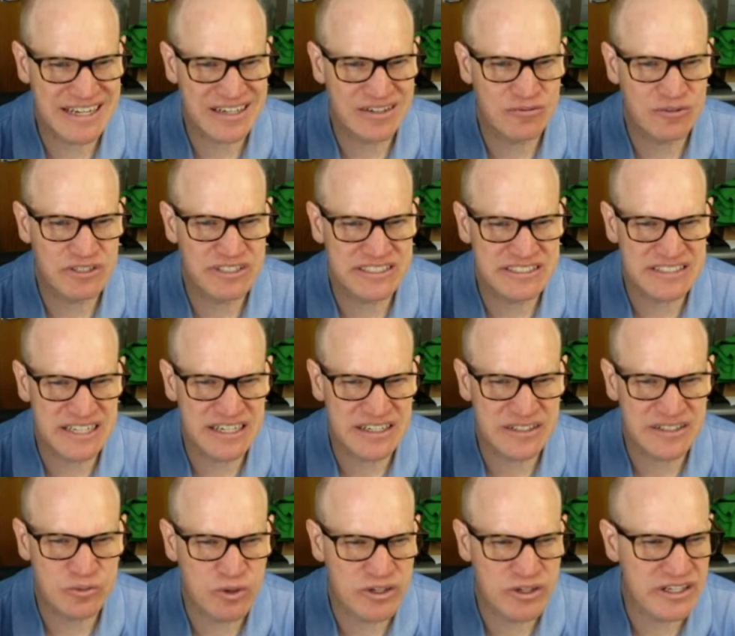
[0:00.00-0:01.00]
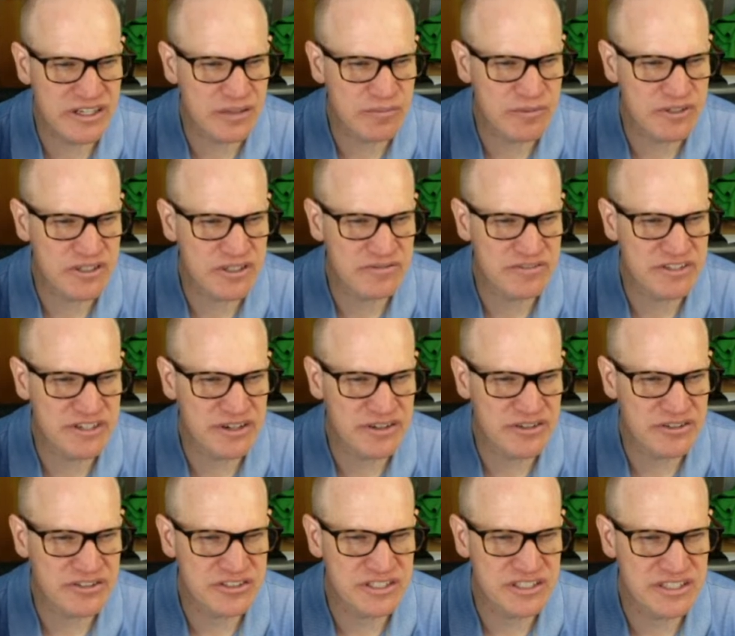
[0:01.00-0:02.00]
with exactly one element of the other
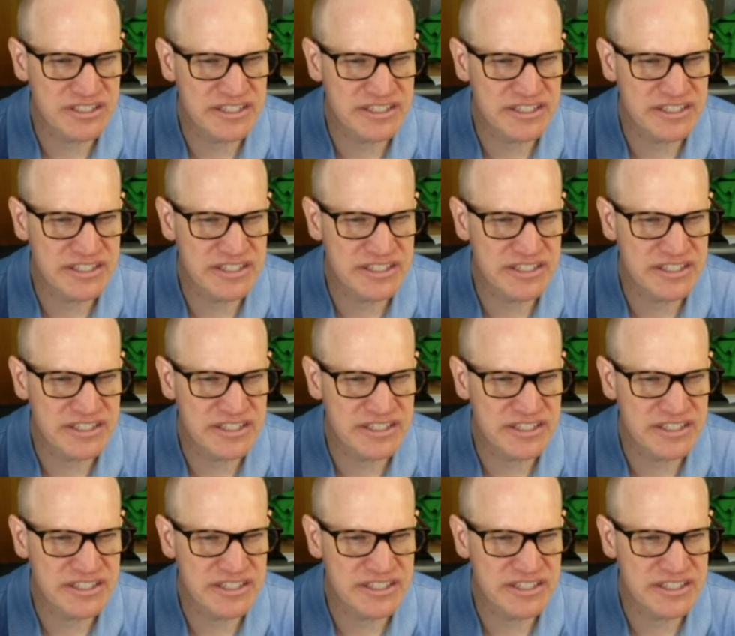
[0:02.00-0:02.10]
set,